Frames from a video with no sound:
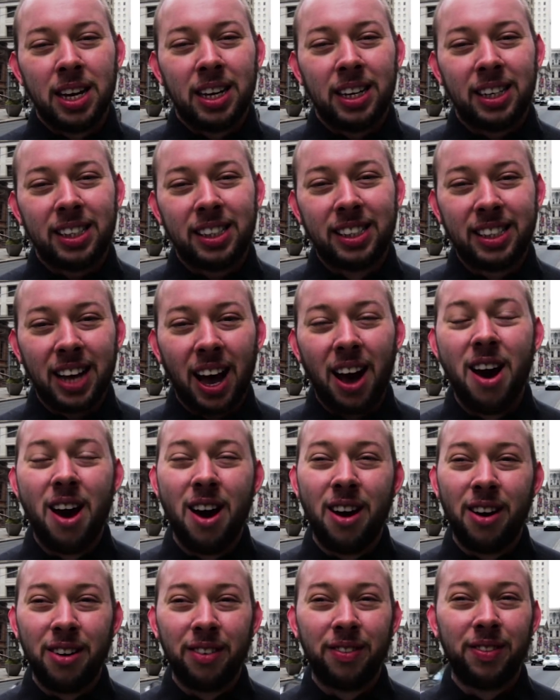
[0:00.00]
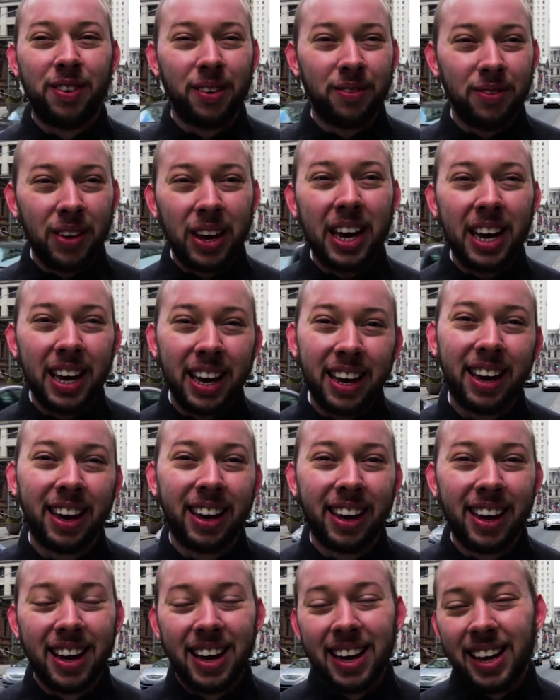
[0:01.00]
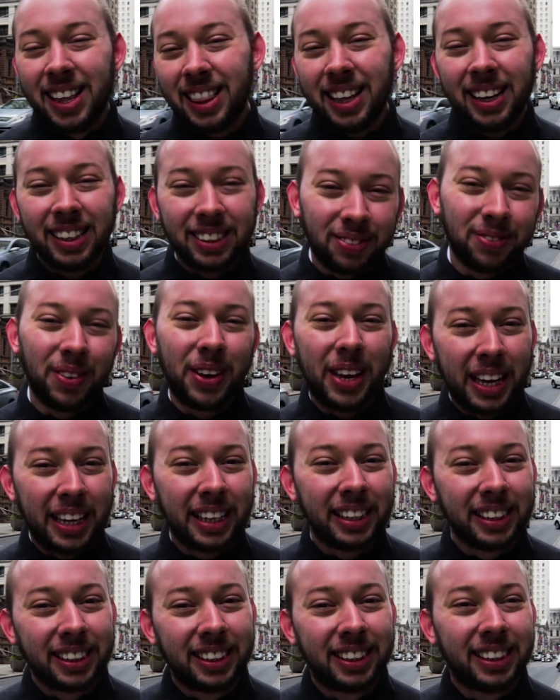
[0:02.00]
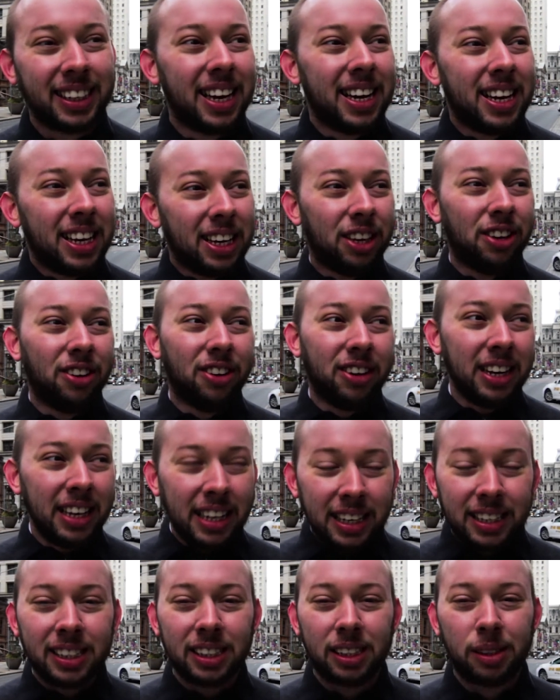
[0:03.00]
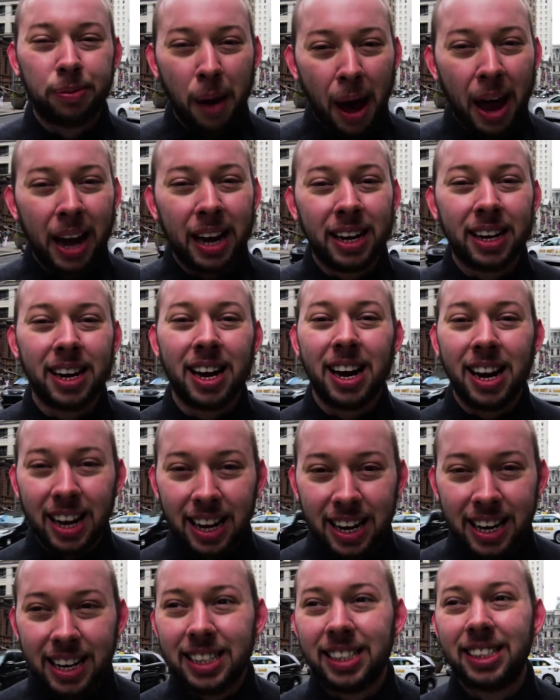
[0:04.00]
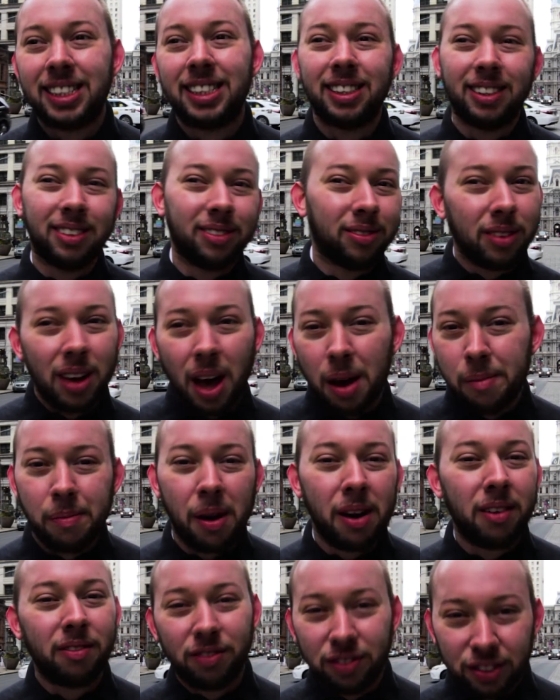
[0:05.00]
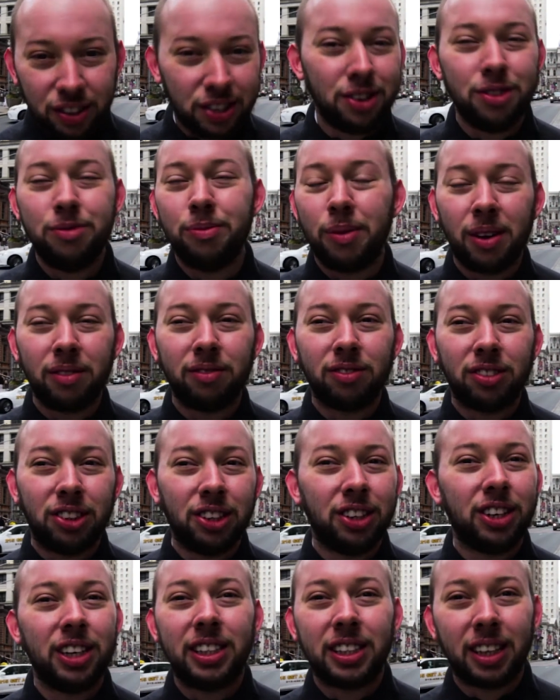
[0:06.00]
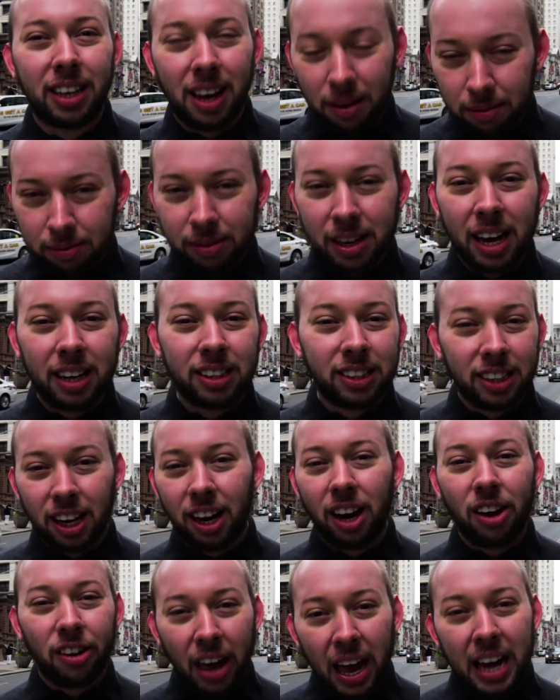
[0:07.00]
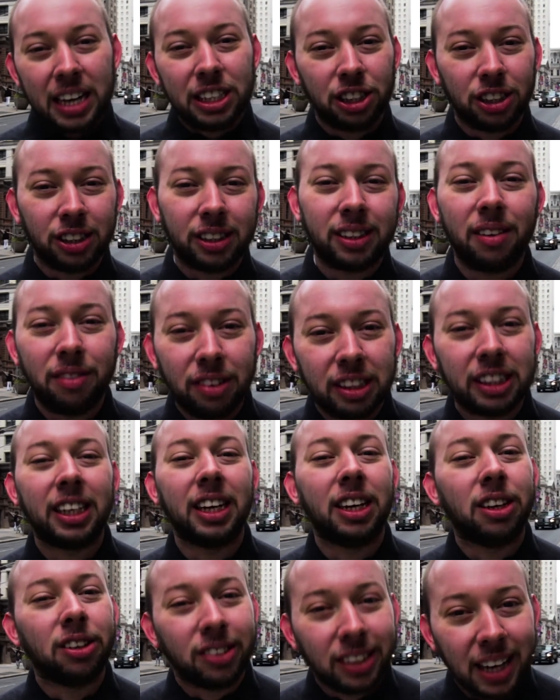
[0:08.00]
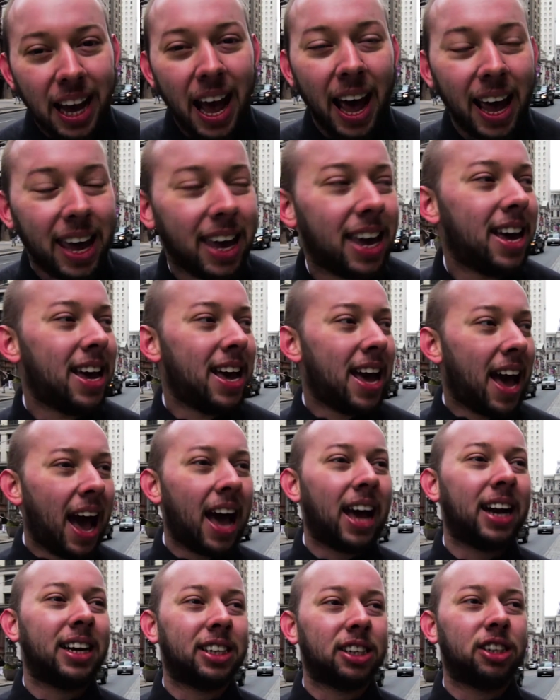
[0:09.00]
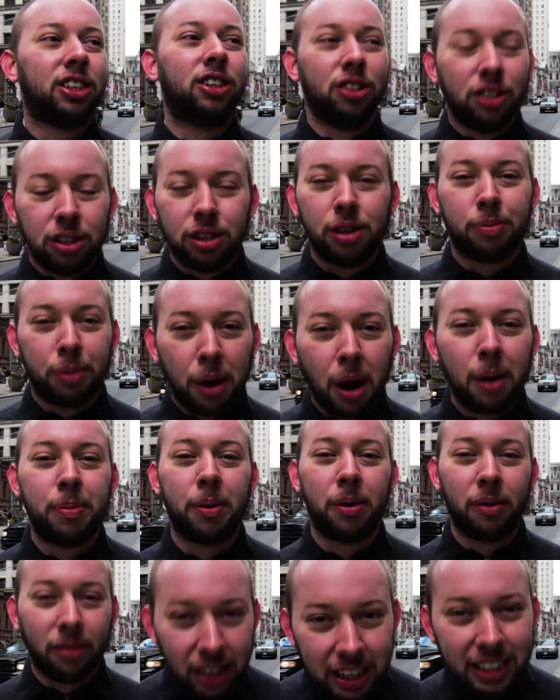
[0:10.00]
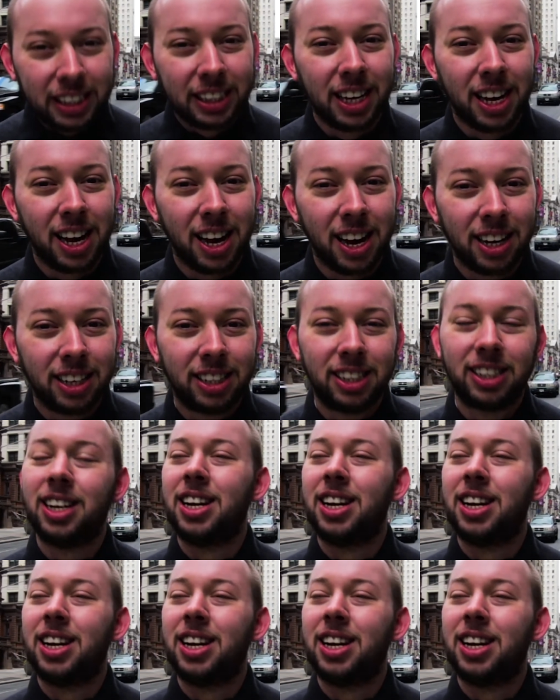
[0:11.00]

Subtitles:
So for me, this means you need to spend at least a month, 2 months, you need to come down to the locations every single day and do the proper research.